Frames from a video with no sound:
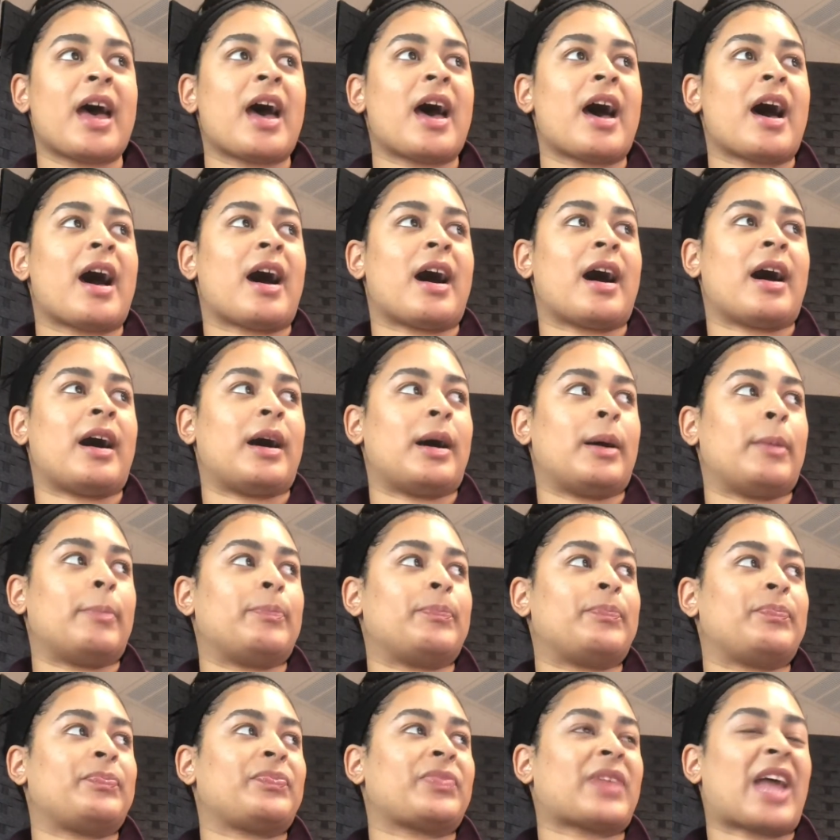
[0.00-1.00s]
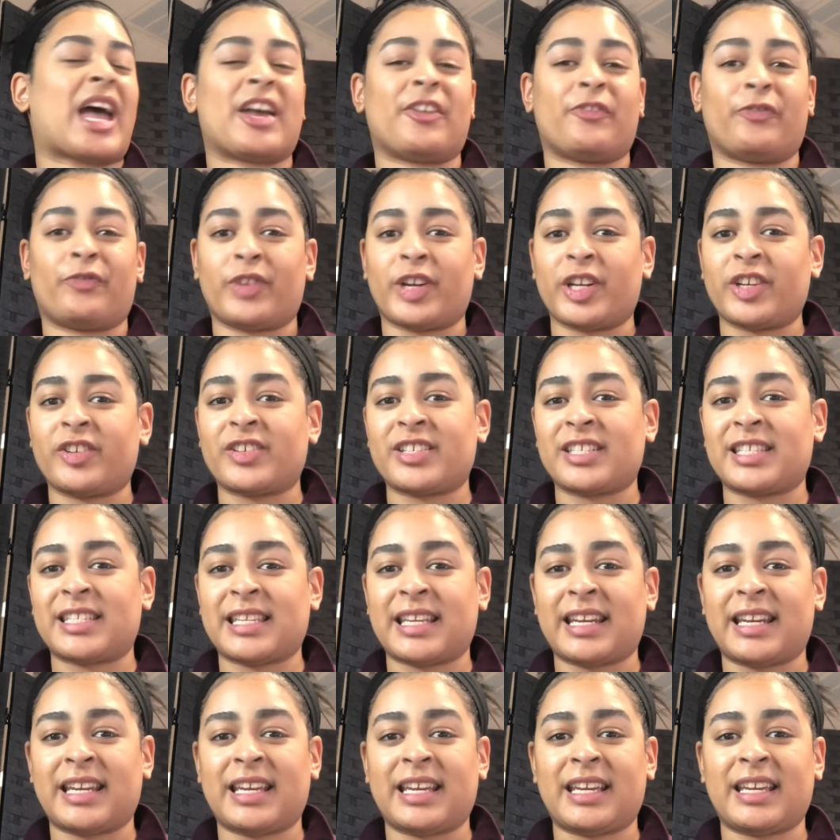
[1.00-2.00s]
had fragrance
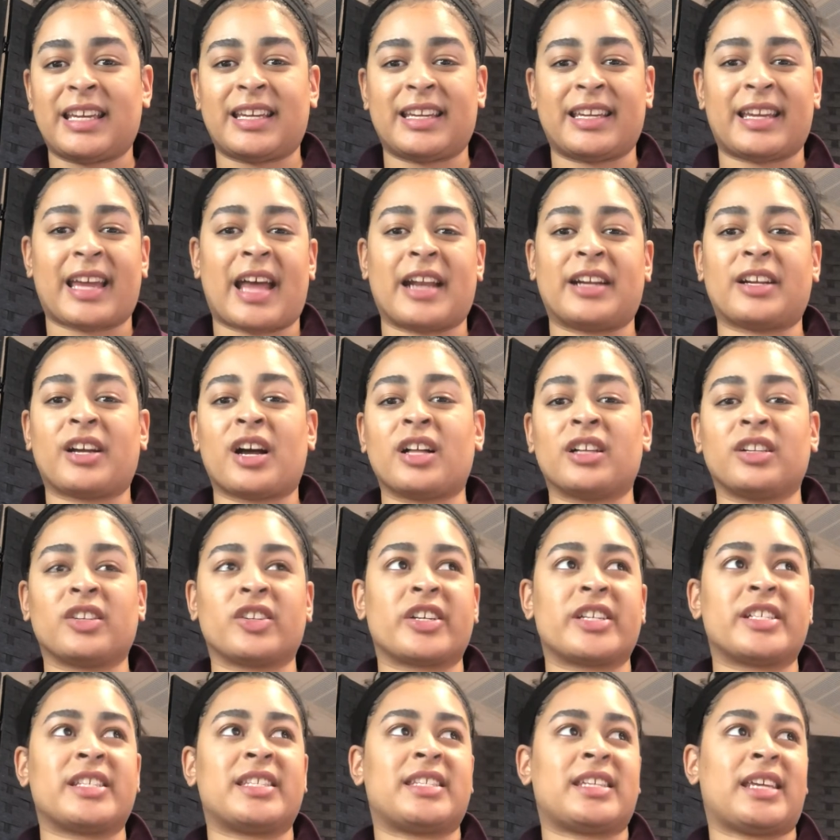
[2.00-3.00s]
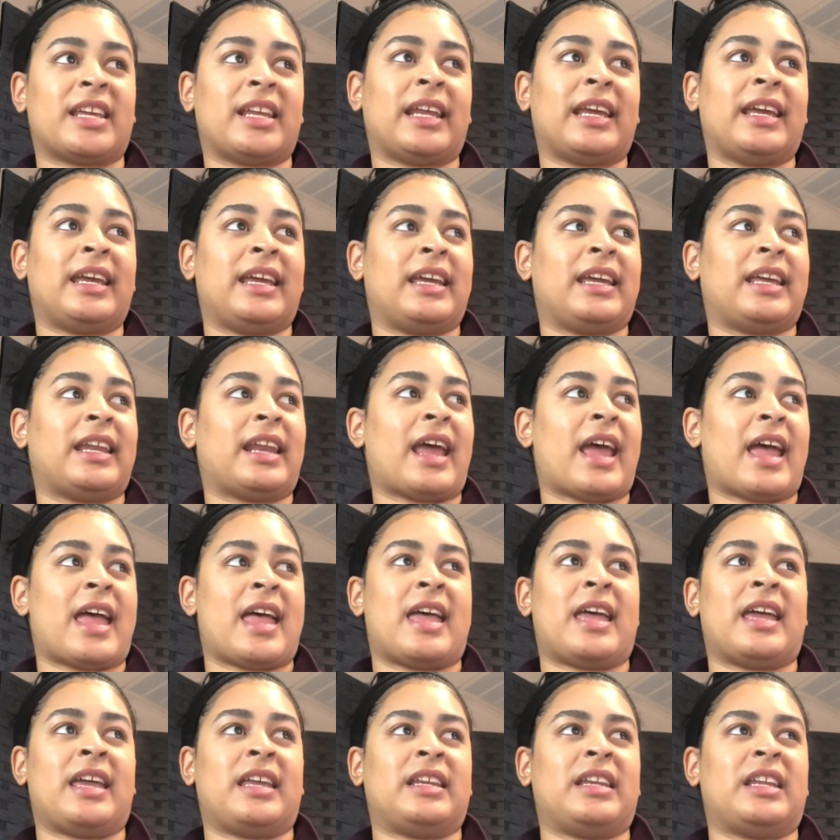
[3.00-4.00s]
in it, it had colorants in it,
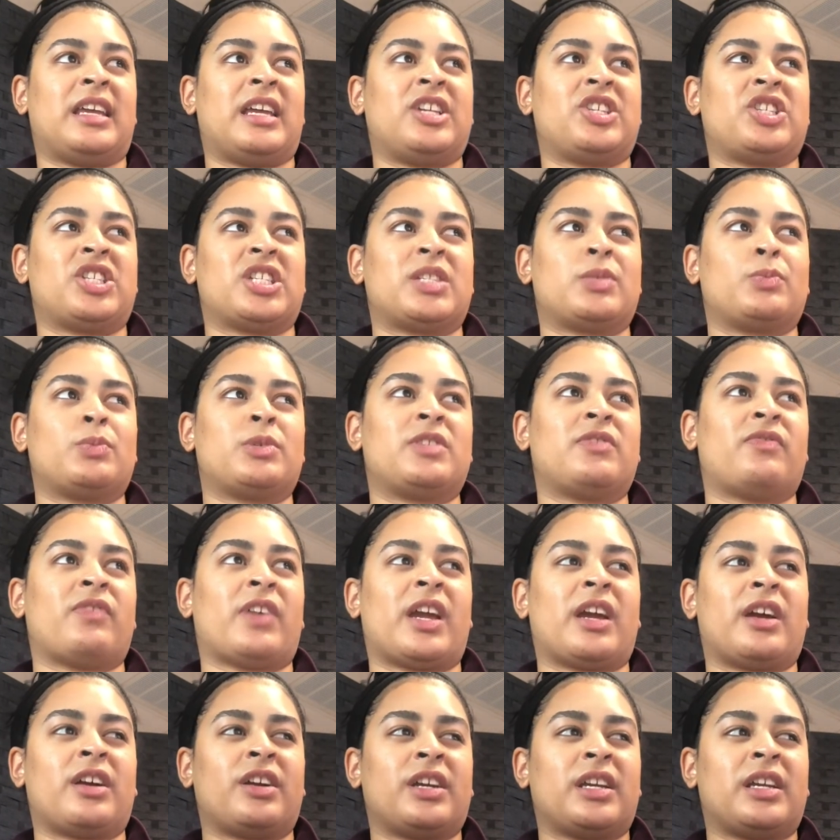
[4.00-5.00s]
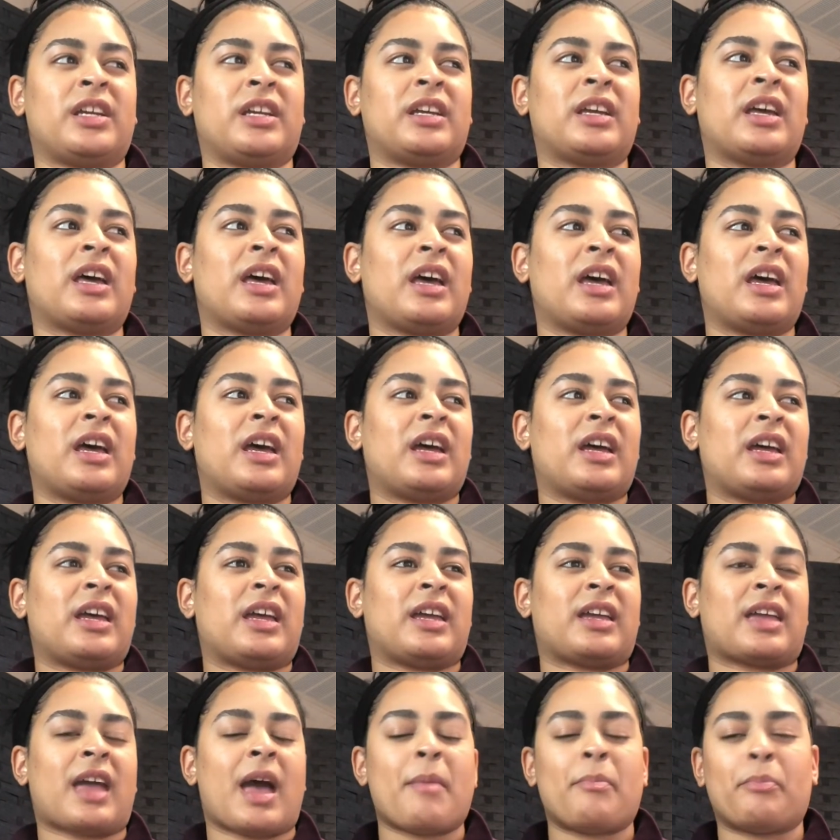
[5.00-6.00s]
and it just was
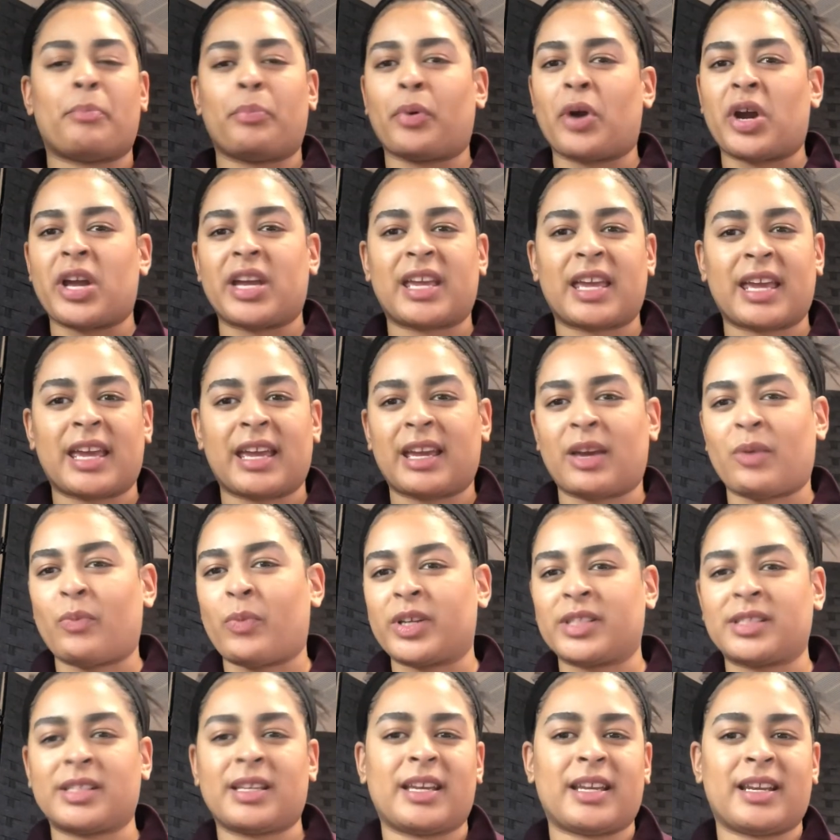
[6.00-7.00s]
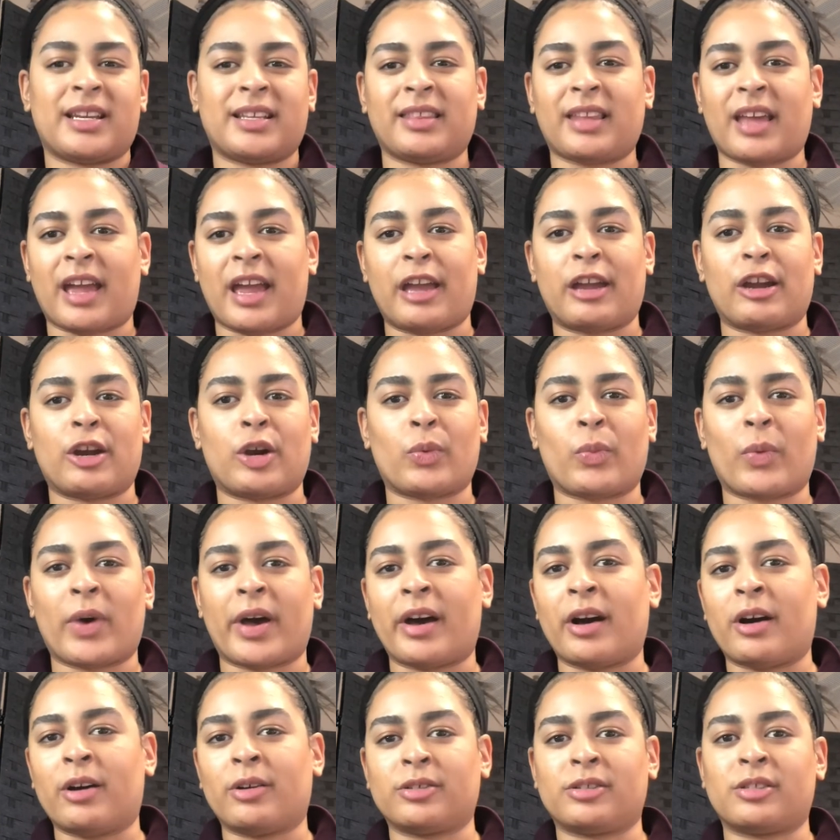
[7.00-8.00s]
it kept breaking. It wasn't getting the hair
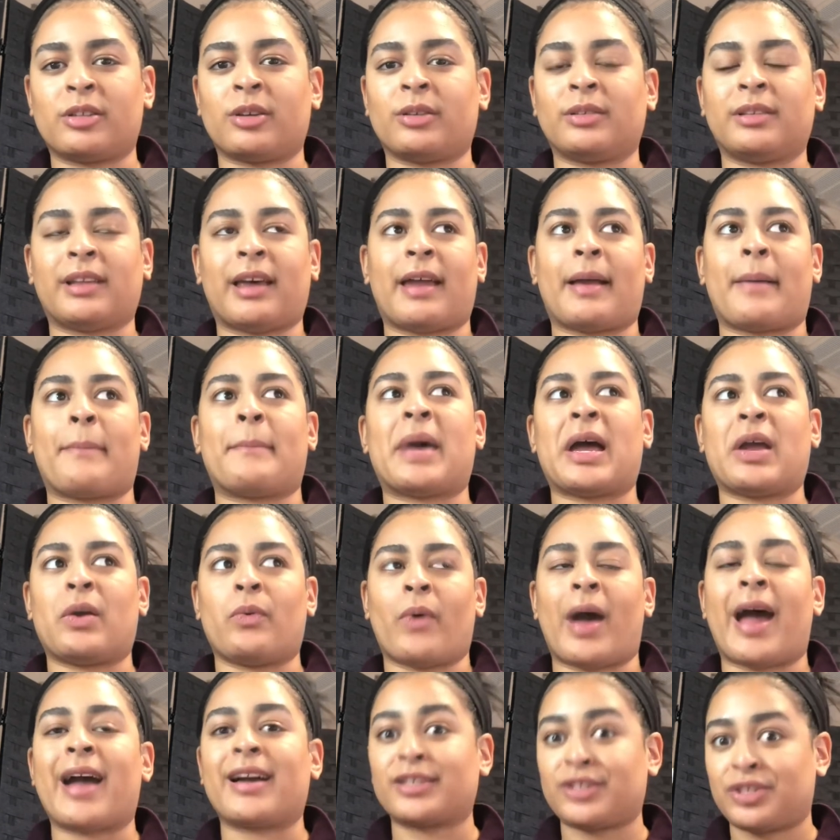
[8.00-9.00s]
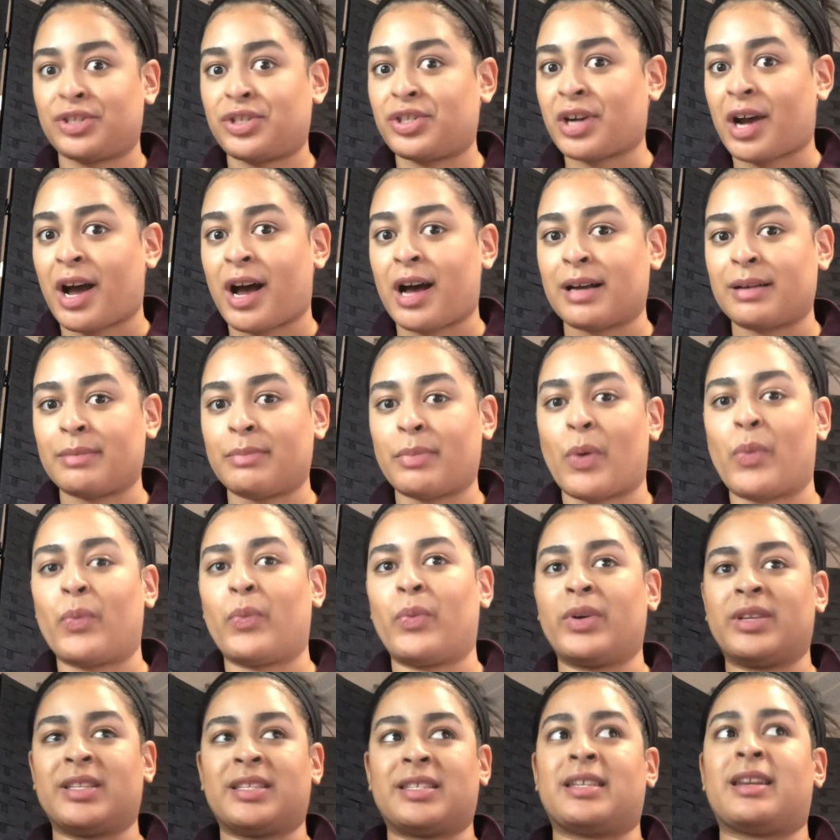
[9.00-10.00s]
well. So like my wax job
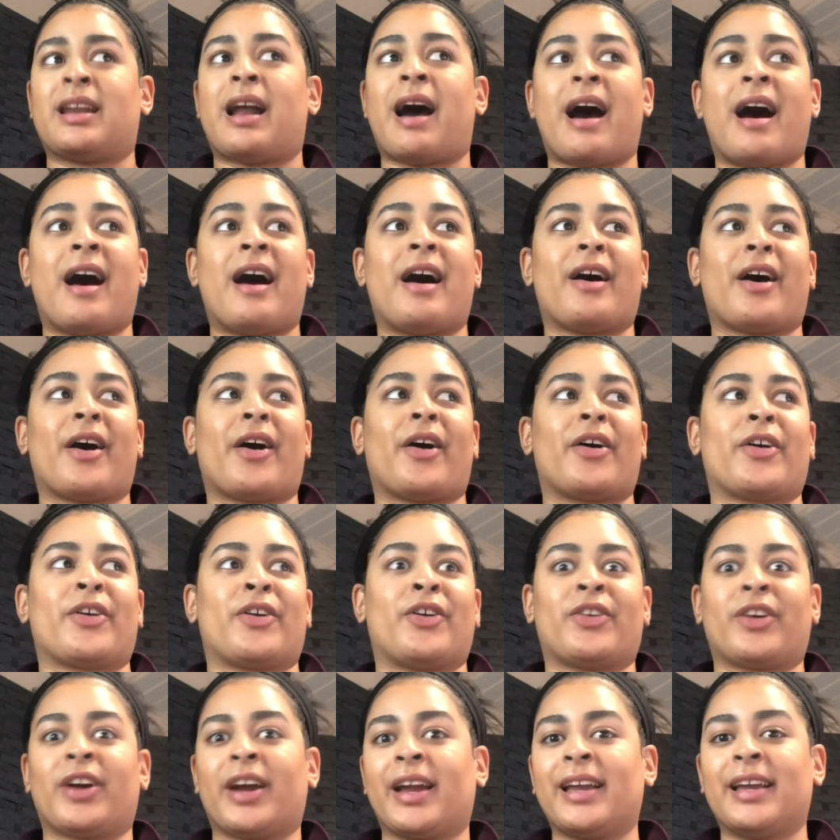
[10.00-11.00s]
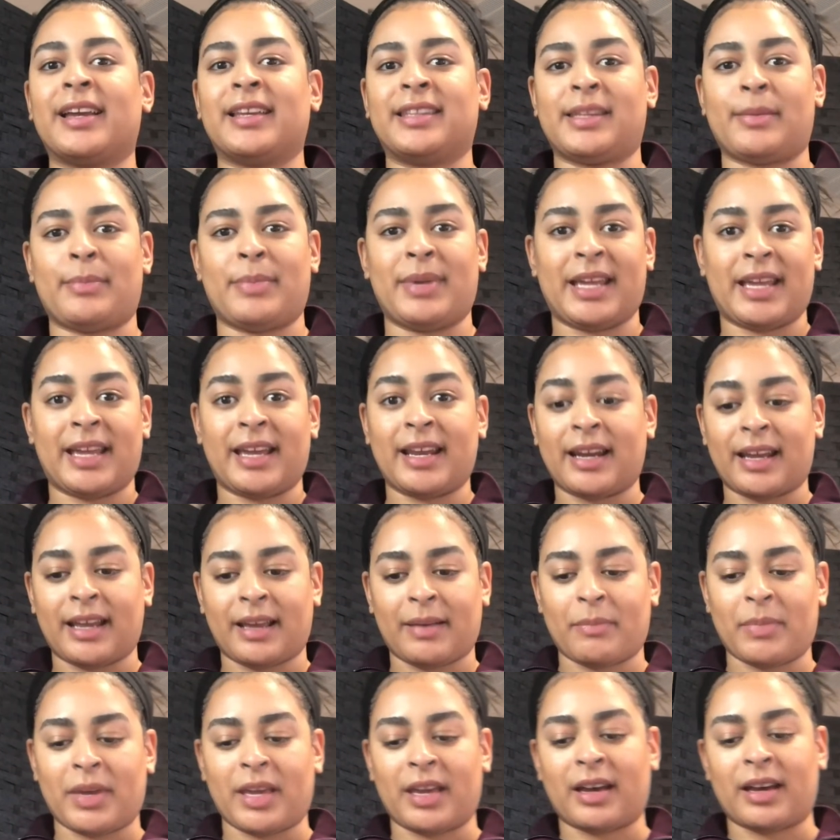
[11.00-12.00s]
was not great in the
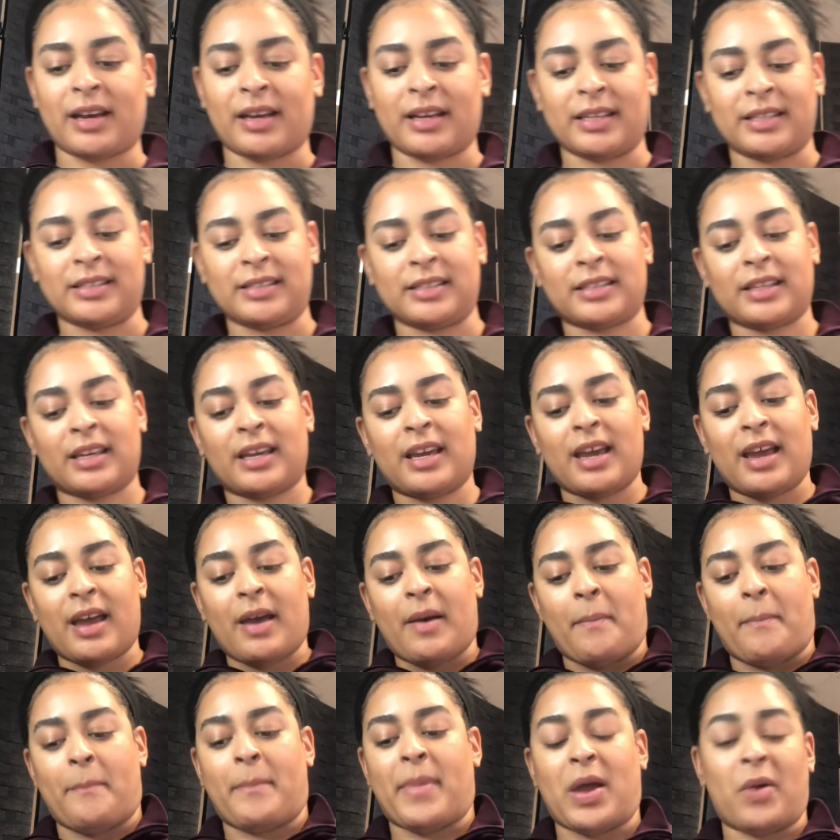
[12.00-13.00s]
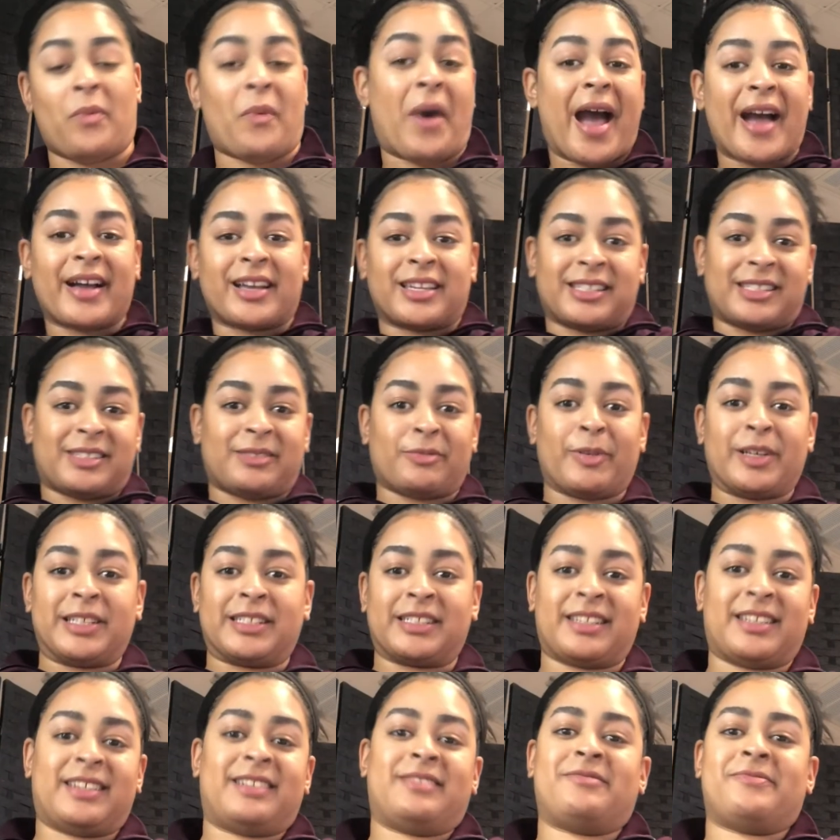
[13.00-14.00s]
beginning because my wax
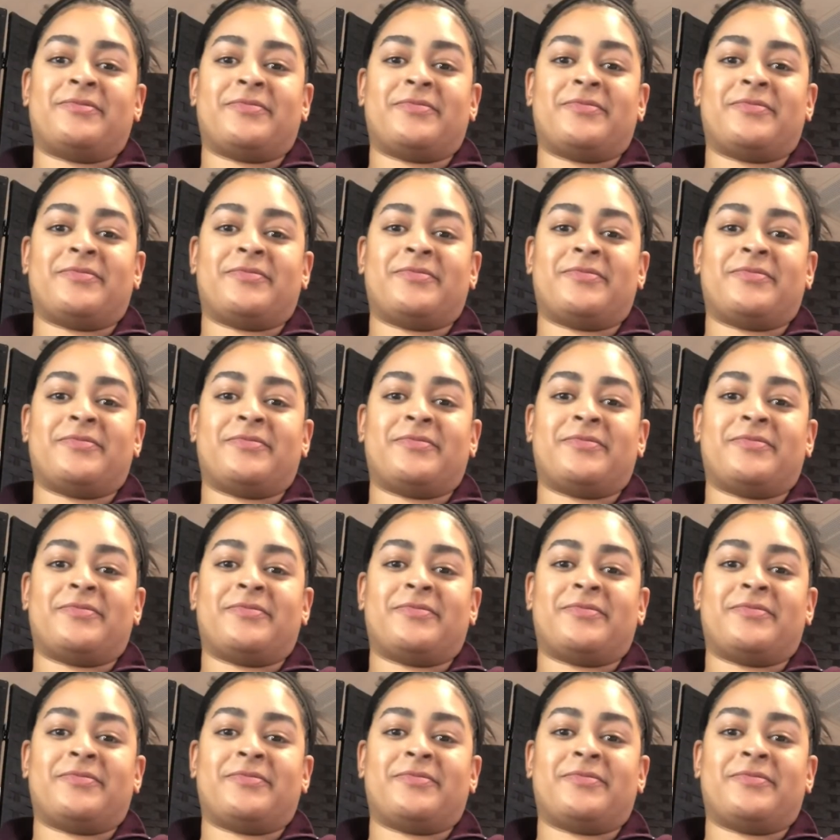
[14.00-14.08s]
wasn't